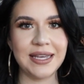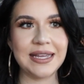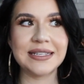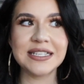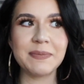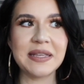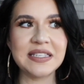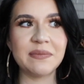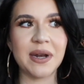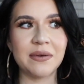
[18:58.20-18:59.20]
it is
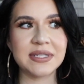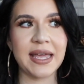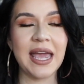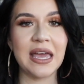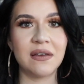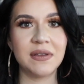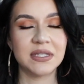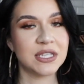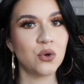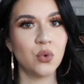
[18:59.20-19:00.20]
expensive, but I was like, hey, if
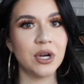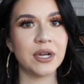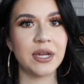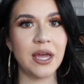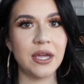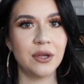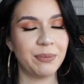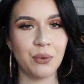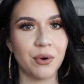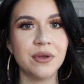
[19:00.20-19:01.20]
it's going to work, it'll
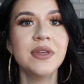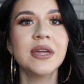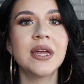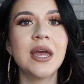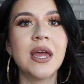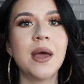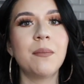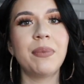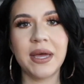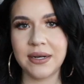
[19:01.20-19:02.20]
be worth it.
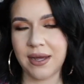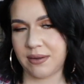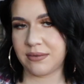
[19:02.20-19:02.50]
But